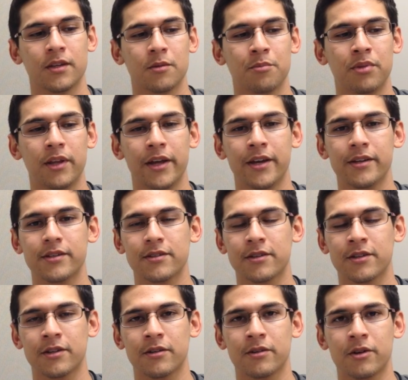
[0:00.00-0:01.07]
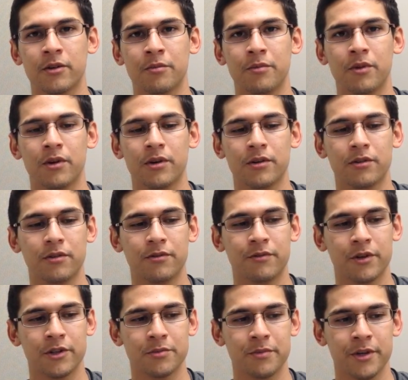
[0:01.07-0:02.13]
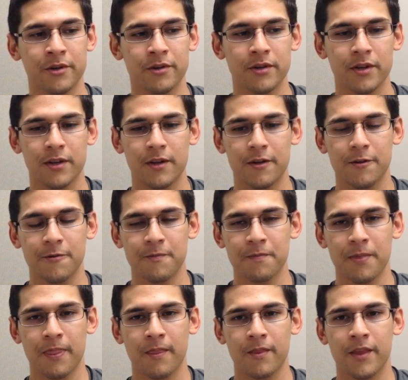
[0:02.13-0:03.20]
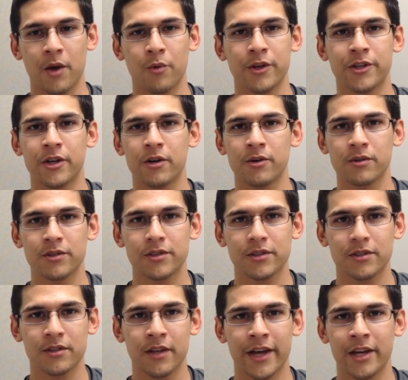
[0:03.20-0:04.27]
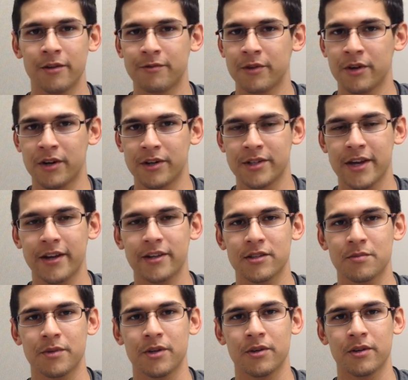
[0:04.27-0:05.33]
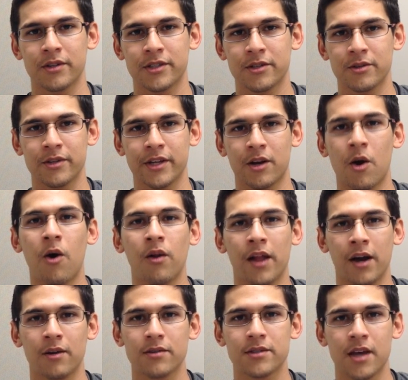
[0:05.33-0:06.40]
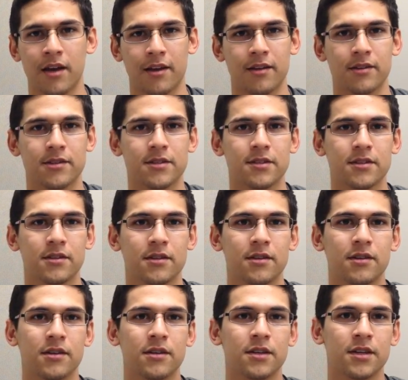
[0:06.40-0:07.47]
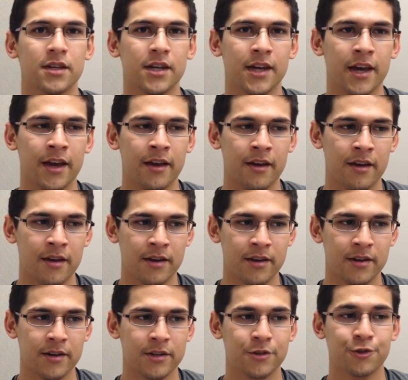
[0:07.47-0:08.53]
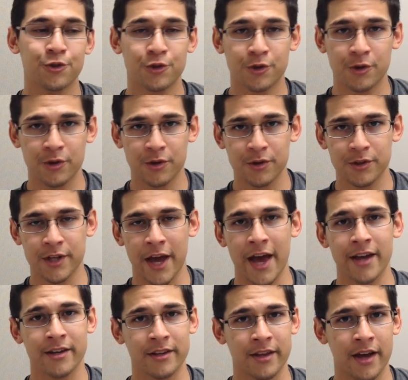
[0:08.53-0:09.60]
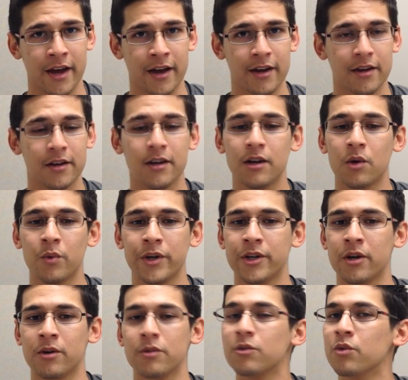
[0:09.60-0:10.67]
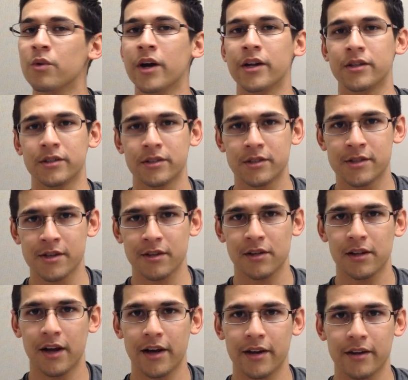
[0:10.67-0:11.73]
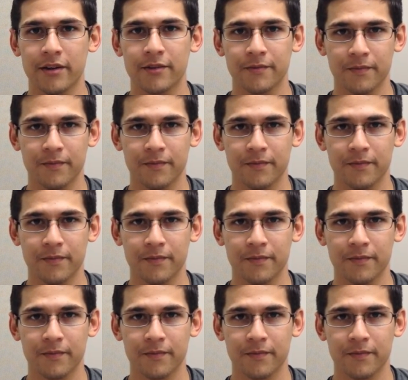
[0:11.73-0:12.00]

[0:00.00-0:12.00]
plate, or first meal, that we don't line up for our seconds meal until they call out seconds. And to add to that, we don't run to the line.